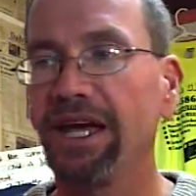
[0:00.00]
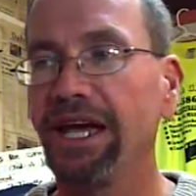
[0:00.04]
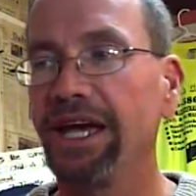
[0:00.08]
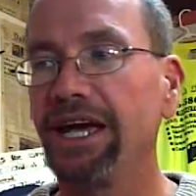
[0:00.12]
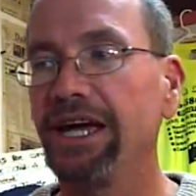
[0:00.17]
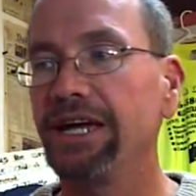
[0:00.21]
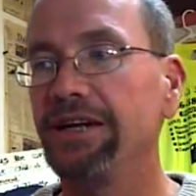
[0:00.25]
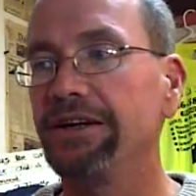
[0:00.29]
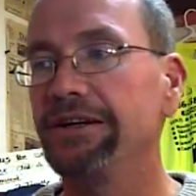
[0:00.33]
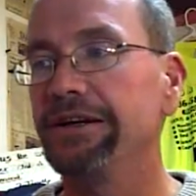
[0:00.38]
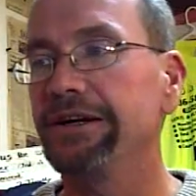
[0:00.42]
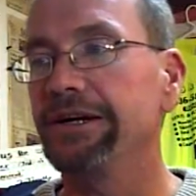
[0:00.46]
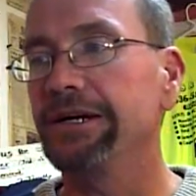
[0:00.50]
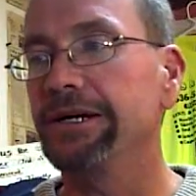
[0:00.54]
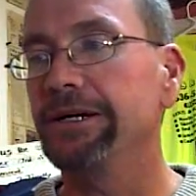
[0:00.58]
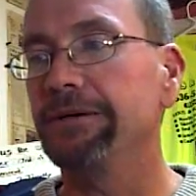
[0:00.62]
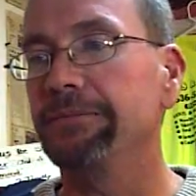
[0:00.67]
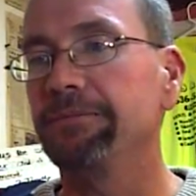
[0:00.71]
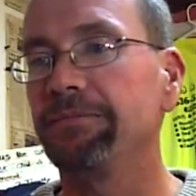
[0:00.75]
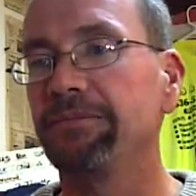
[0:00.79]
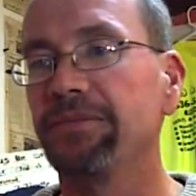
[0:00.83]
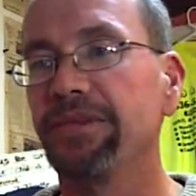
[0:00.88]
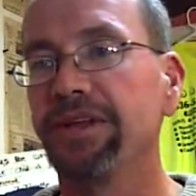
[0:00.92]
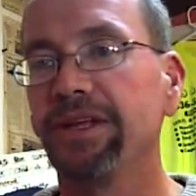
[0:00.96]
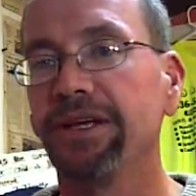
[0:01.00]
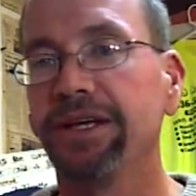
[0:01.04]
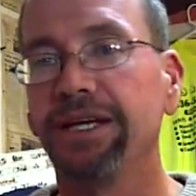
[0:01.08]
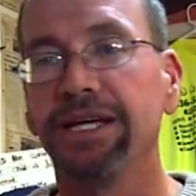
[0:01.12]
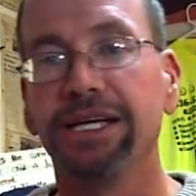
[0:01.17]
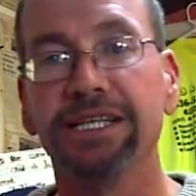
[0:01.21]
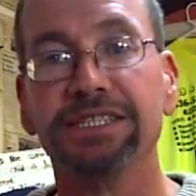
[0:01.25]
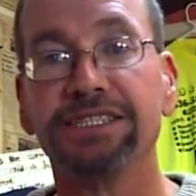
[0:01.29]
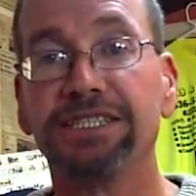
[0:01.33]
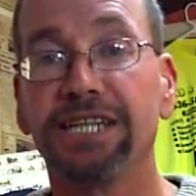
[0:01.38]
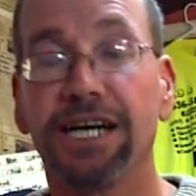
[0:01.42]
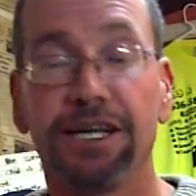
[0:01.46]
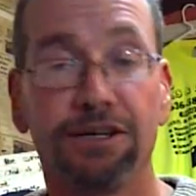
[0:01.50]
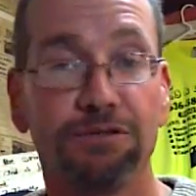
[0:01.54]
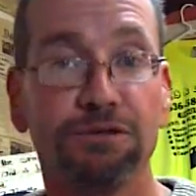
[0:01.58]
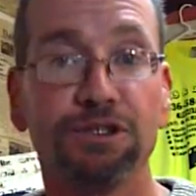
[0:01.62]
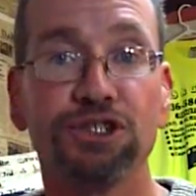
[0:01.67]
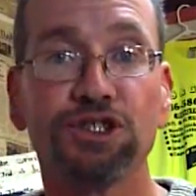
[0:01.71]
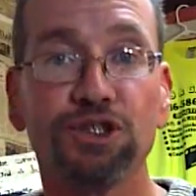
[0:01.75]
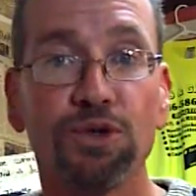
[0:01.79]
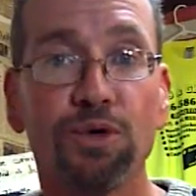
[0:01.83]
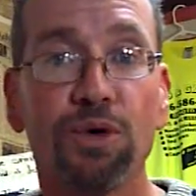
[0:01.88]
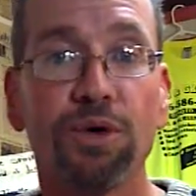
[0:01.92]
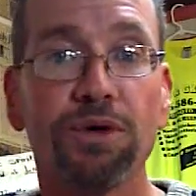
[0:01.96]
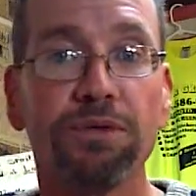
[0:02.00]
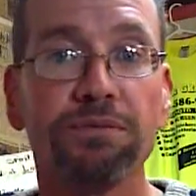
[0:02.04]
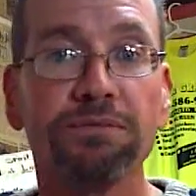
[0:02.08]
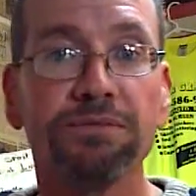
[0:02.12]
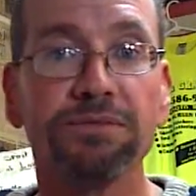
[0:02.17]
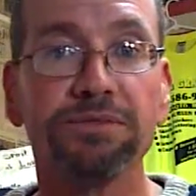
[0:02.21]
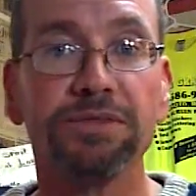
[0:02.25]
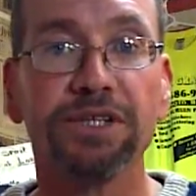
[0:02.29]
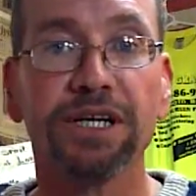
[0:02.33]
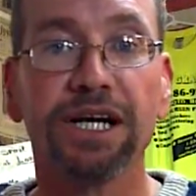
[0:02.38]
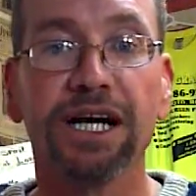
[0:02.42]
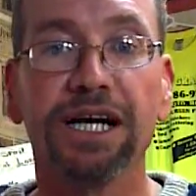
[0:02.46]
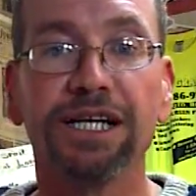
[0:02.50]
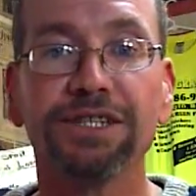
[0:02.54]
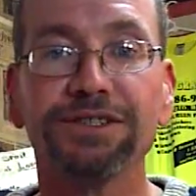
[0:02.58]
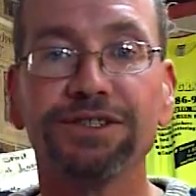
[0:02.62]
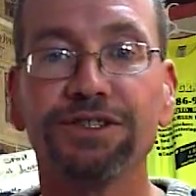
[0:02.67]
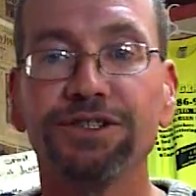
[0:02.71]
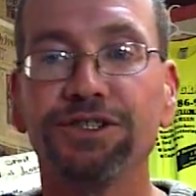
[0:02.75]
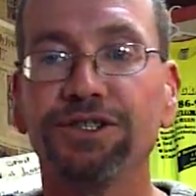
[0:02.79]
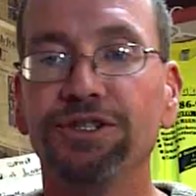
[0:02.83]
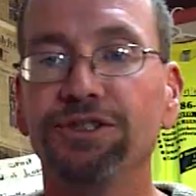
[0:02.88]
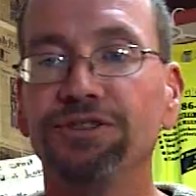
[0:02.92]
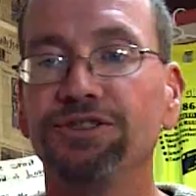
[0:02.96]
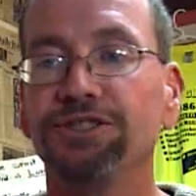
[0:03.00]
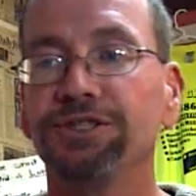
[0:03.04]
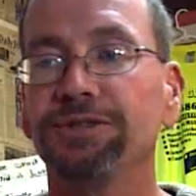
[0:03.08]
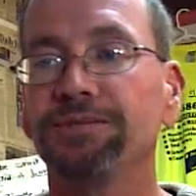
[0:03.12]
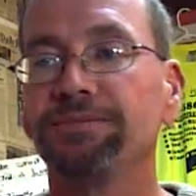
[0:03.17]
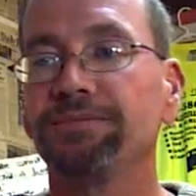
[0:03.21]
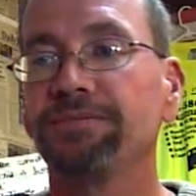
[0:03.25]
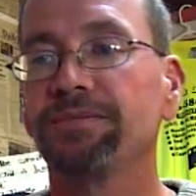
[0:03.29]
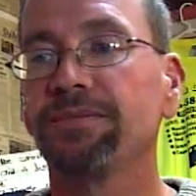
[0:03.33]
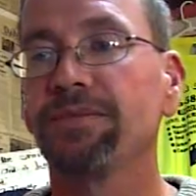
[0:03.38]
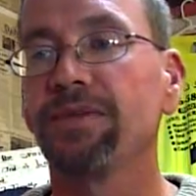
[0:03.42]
And it's time to restore the Constitution.